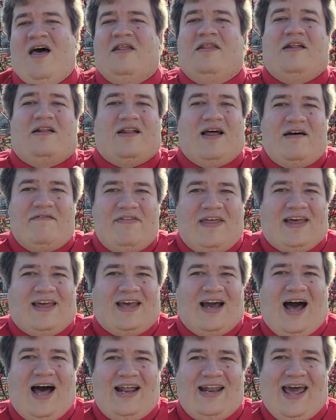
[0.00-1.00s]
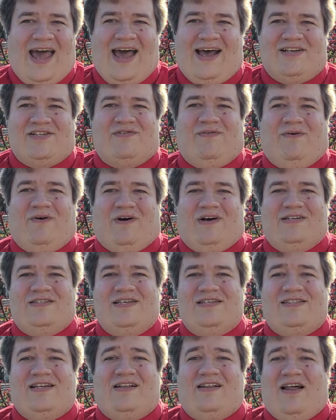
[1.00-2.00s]
The love that God has for us
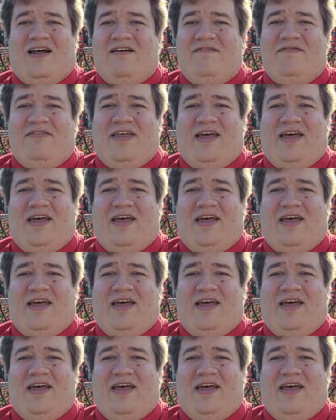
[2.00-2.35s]
is a love